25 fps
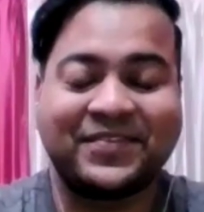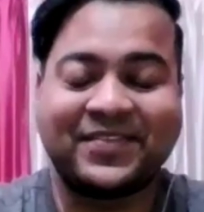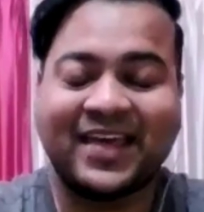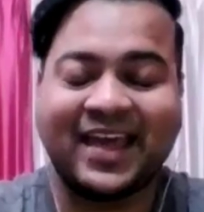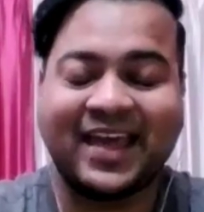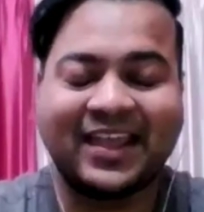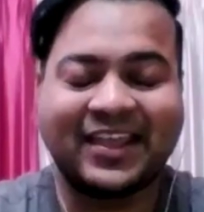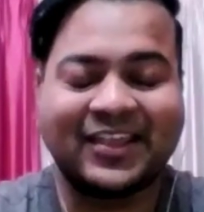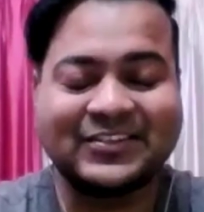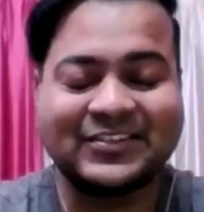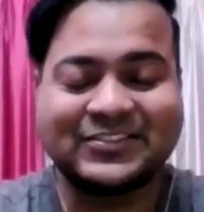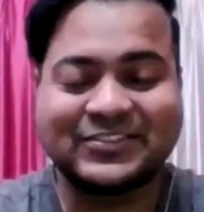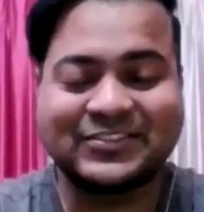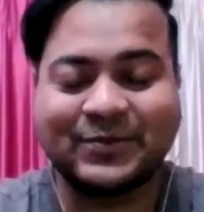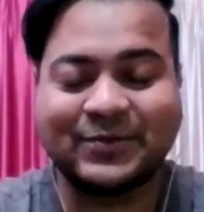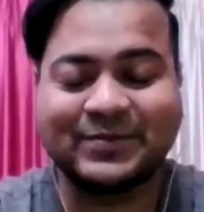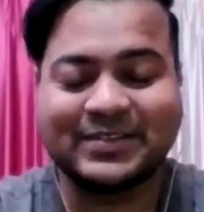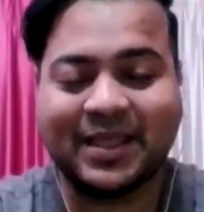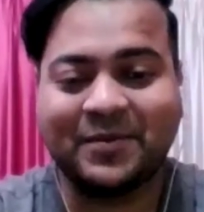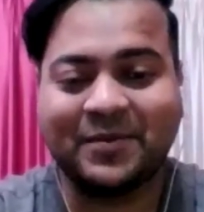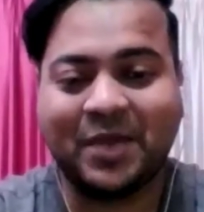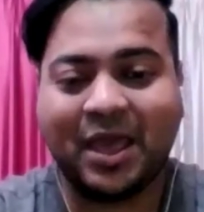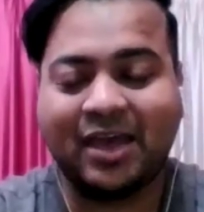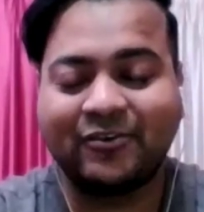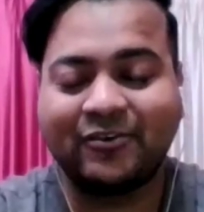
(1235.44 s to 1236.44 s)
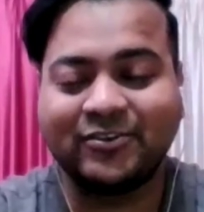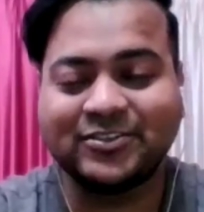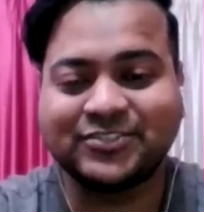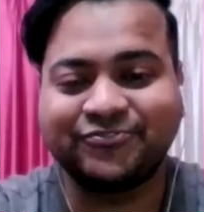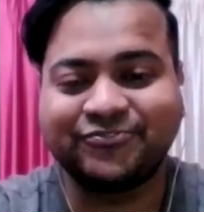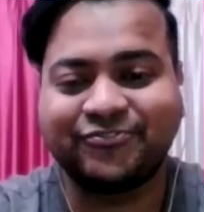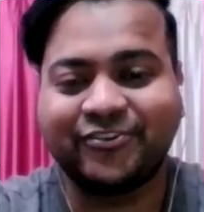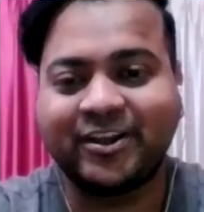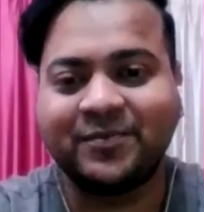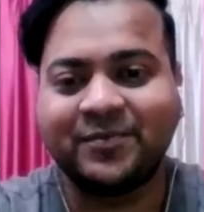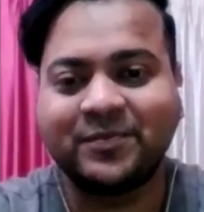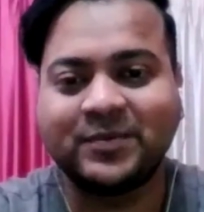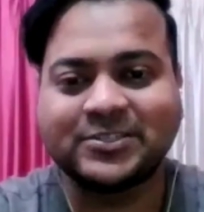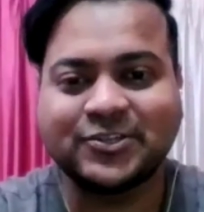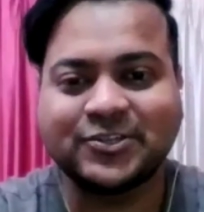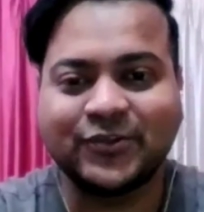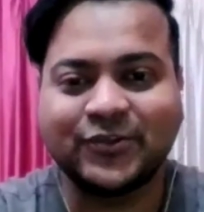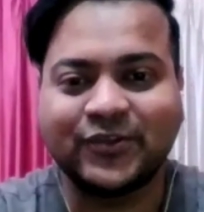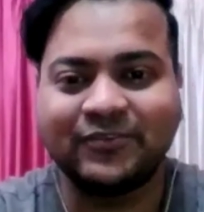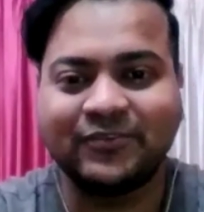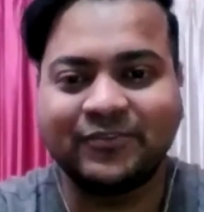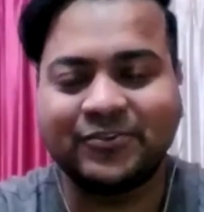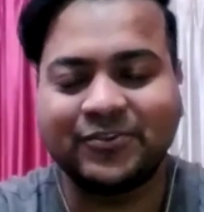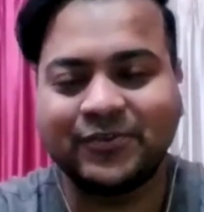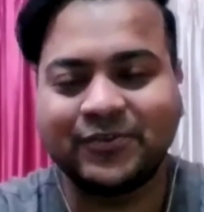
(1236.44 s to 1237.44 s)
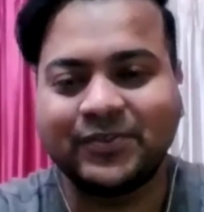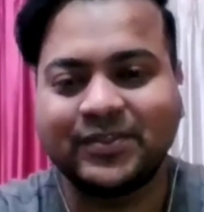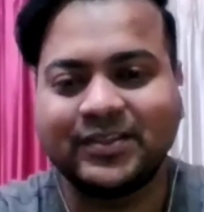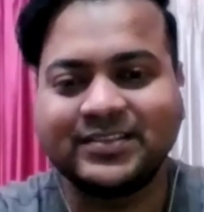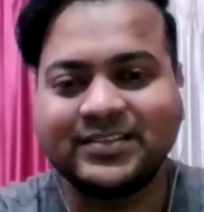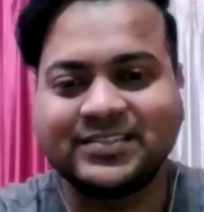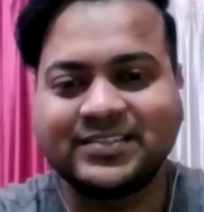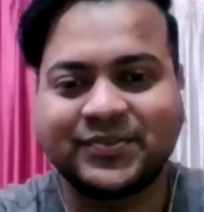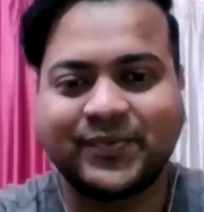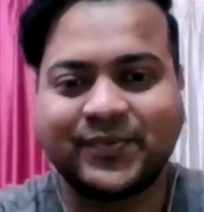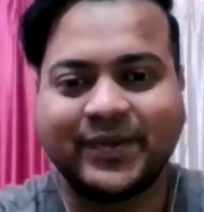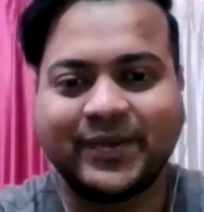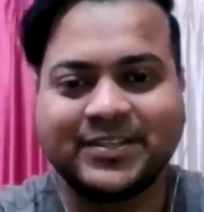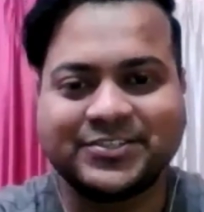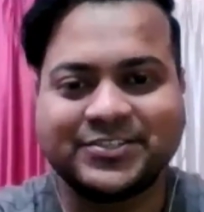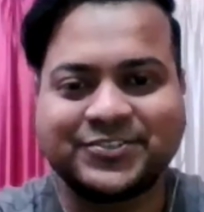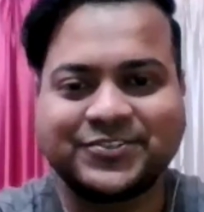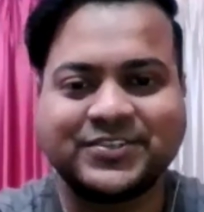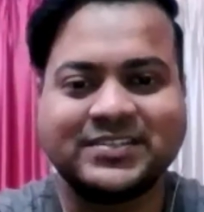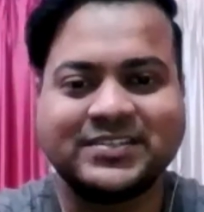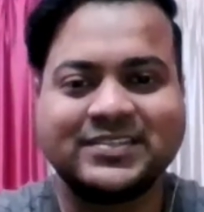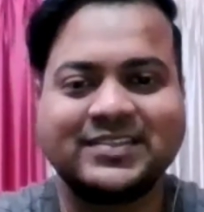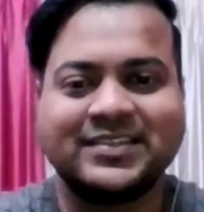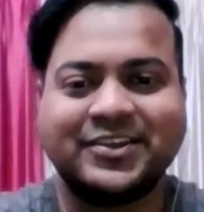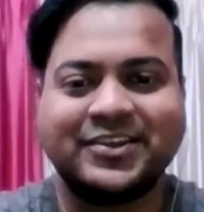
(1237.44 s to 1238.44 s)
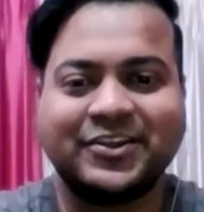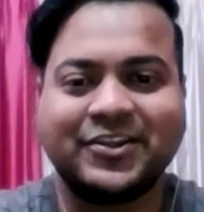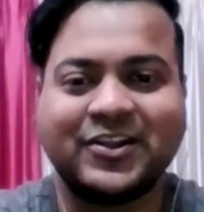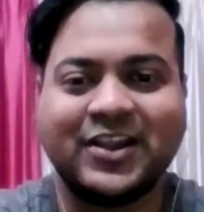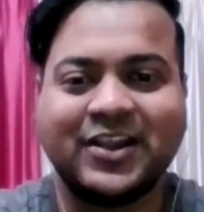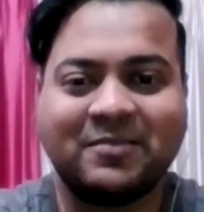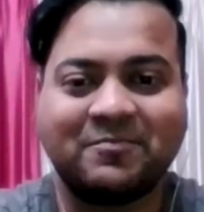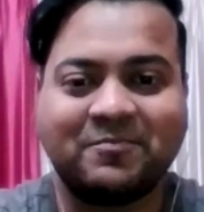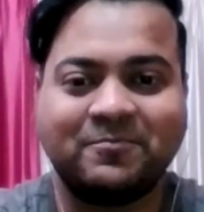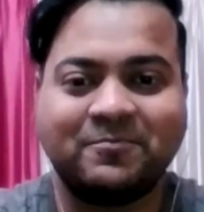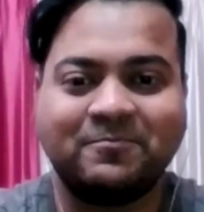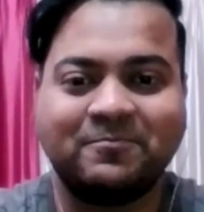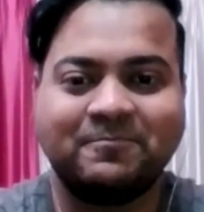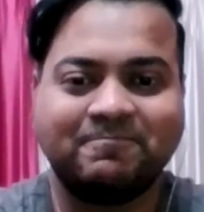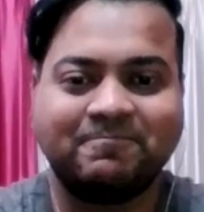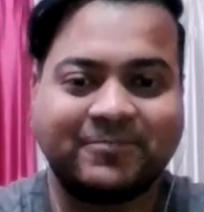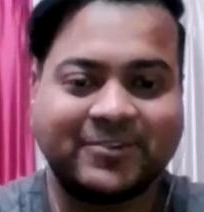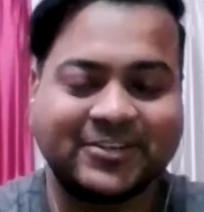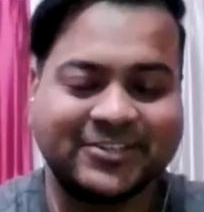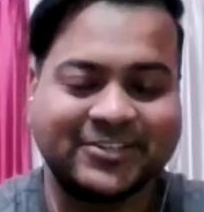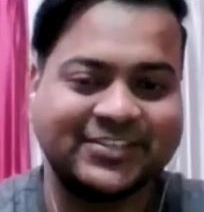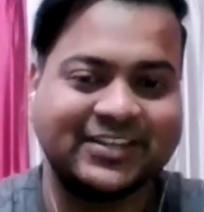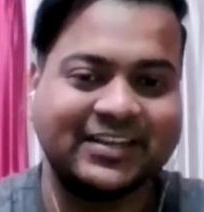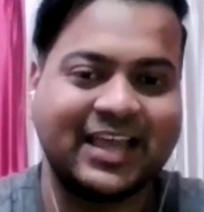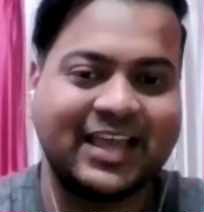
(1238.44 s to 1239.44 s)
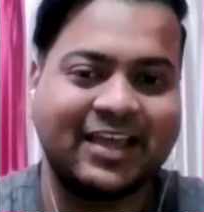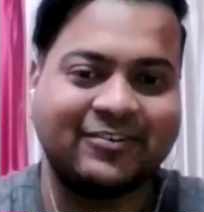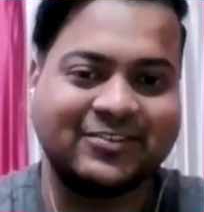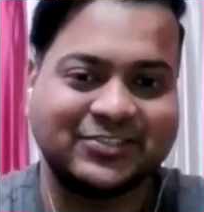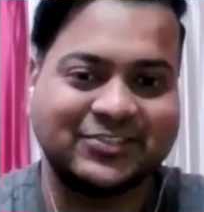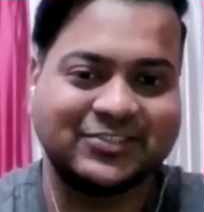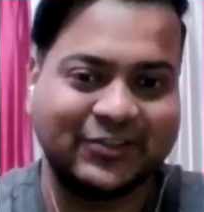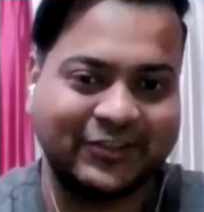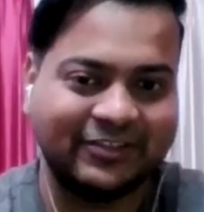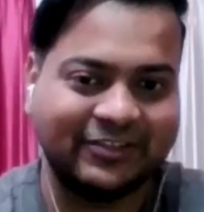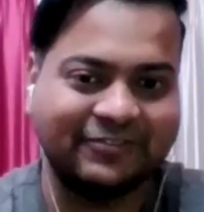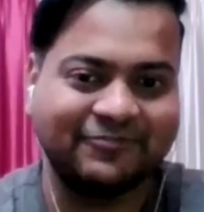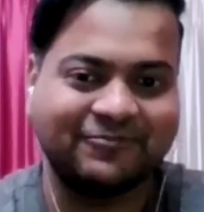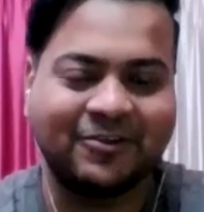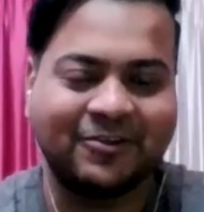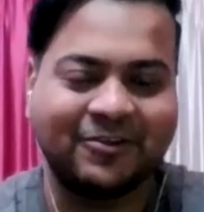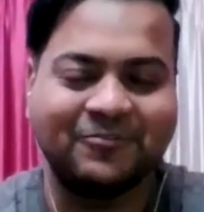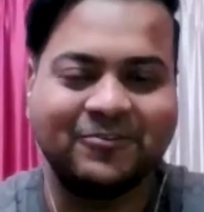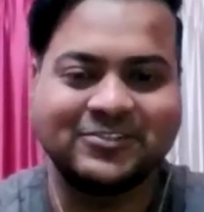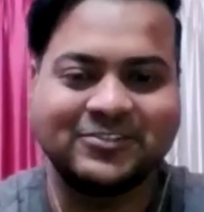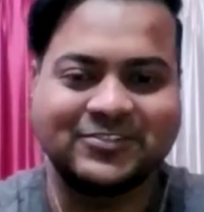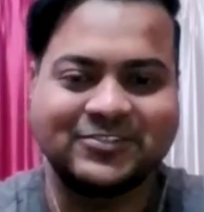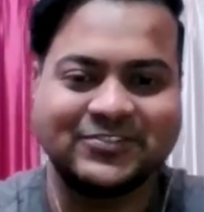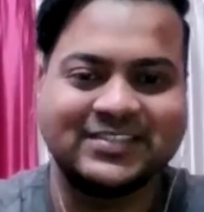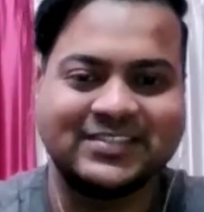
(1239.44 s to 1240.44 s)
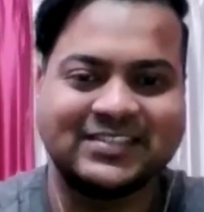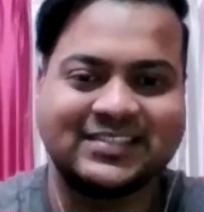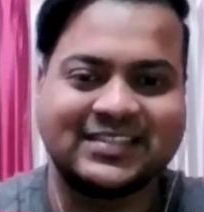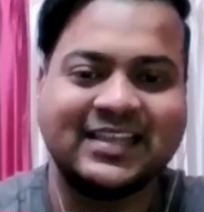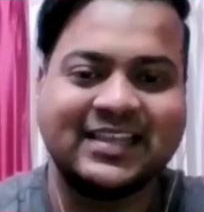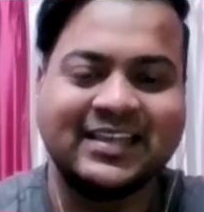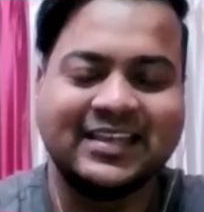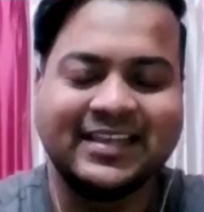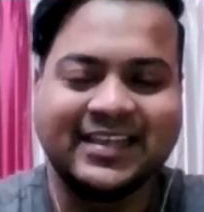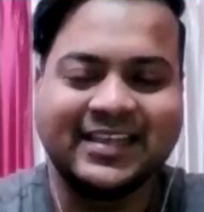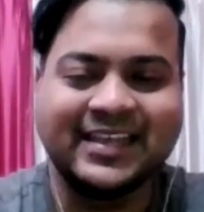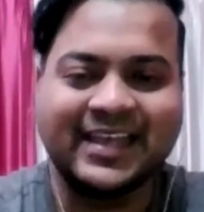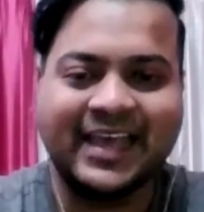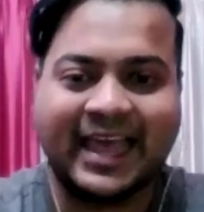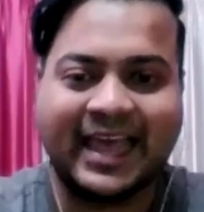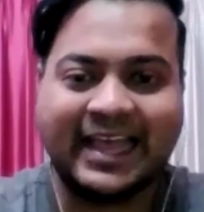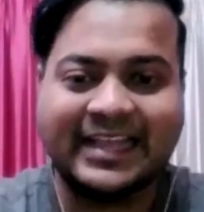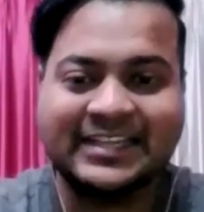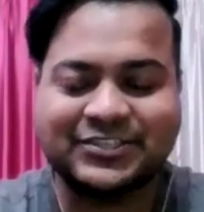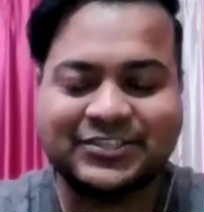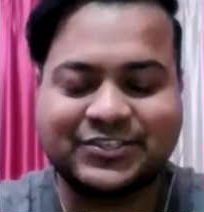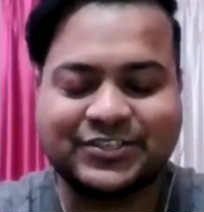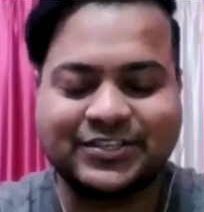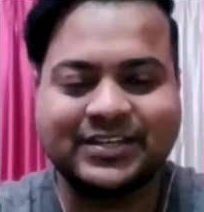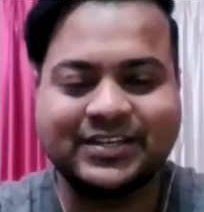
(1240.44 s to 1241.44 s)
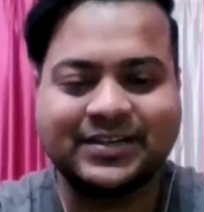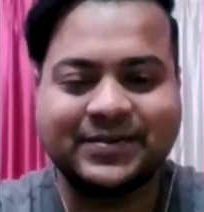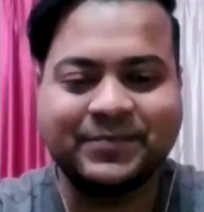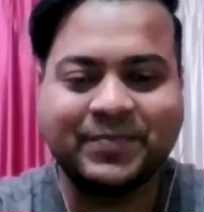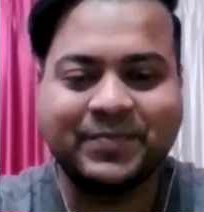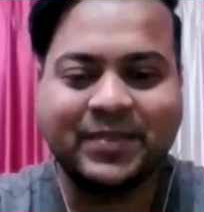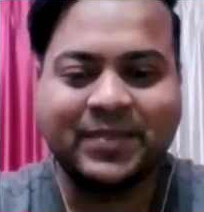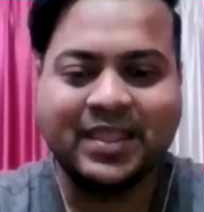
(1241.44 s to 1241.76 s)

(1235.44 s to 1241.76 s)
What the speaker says: Thank you so much. I was very much looking to this question. You know, like personally, I was looking forward to this answer.